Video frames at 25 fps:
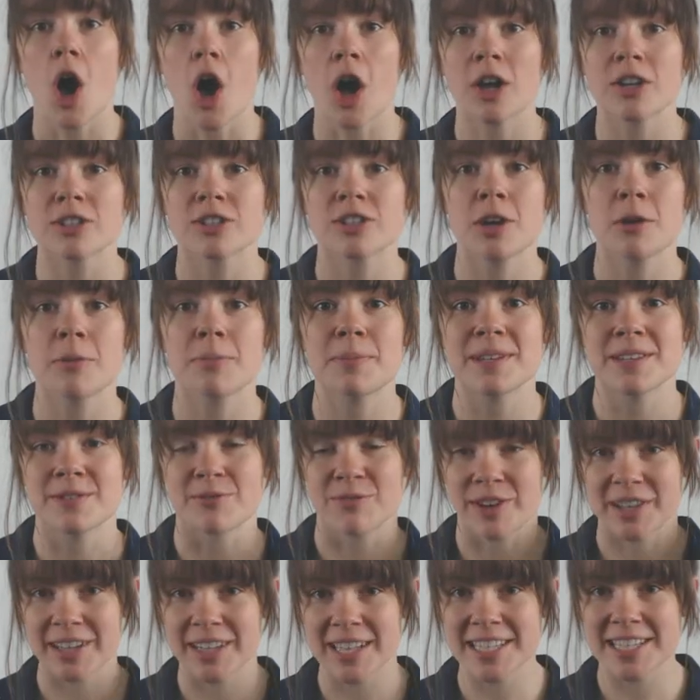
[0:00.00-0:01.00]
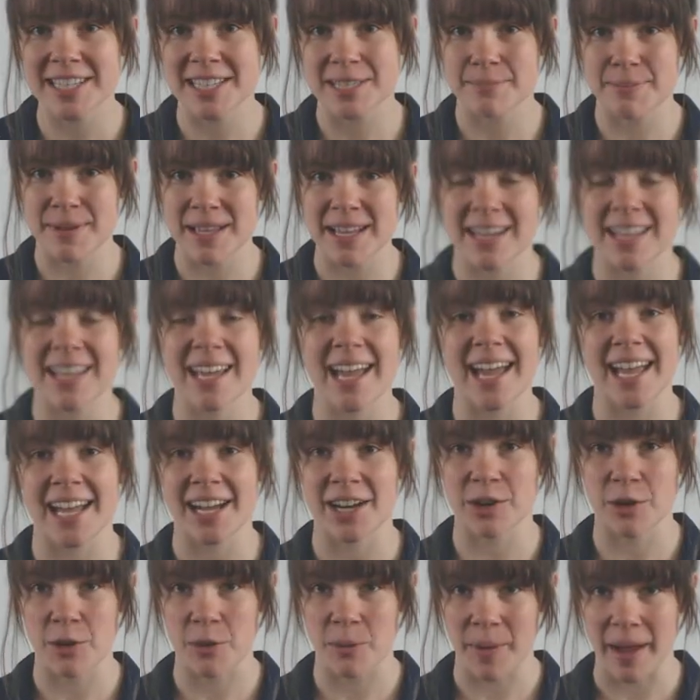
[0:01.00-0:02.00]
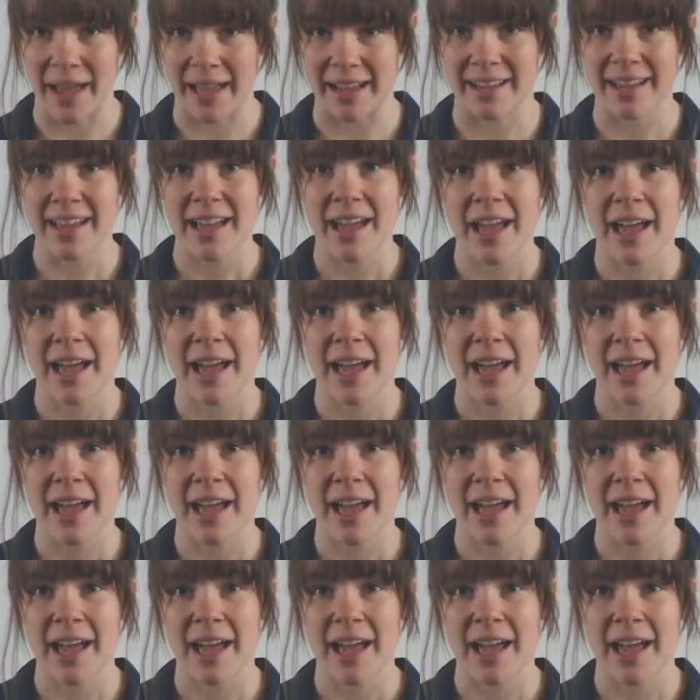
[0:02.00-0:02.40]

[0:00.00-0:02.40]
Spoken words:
also be really speedy and quick.